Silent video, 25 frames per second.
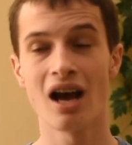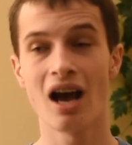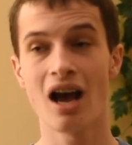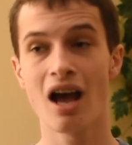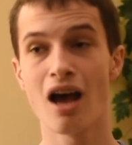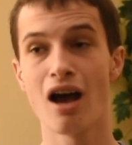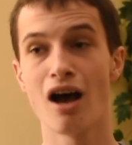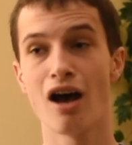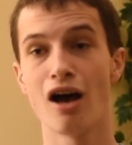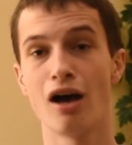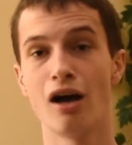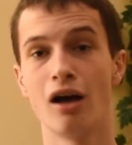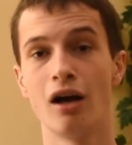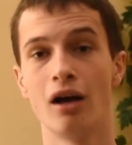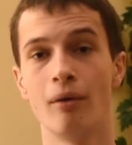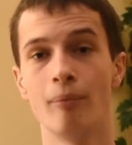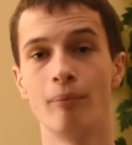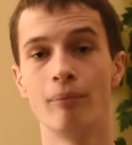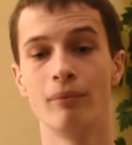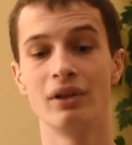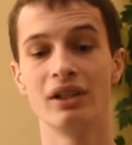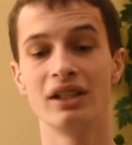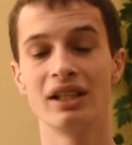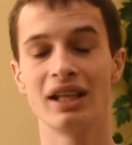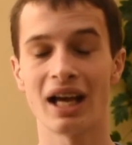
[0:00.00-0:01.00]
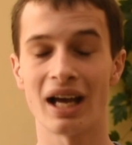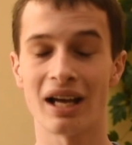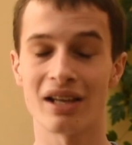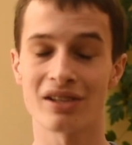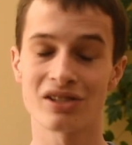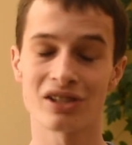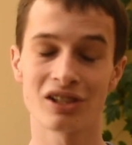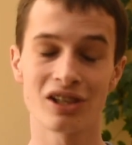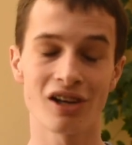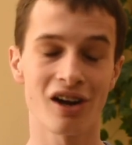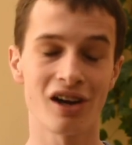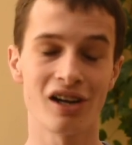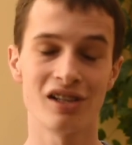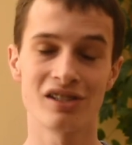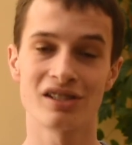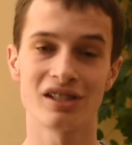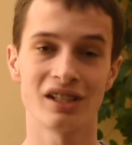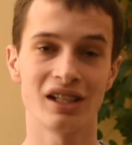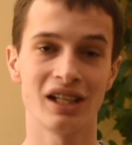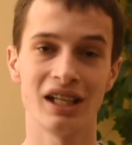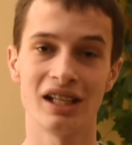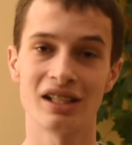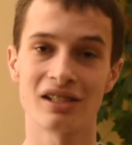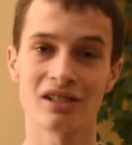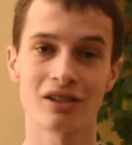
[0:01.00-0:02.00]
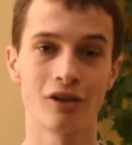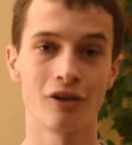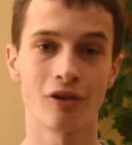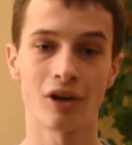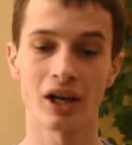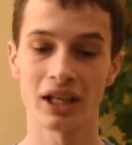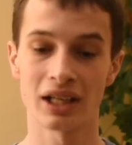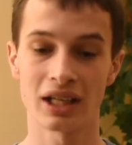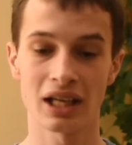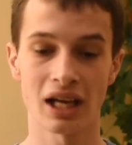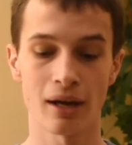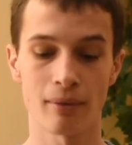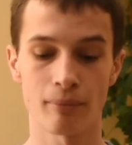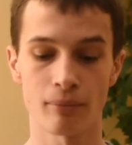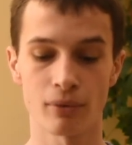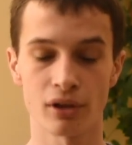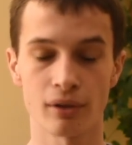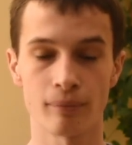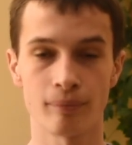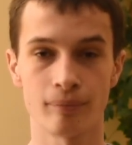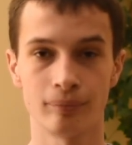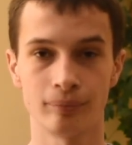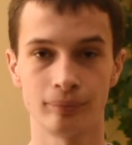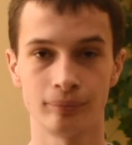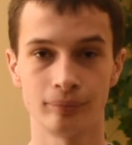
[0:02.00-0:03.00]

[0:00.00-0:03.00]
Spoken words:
Yeah, so guys, it's a great camera.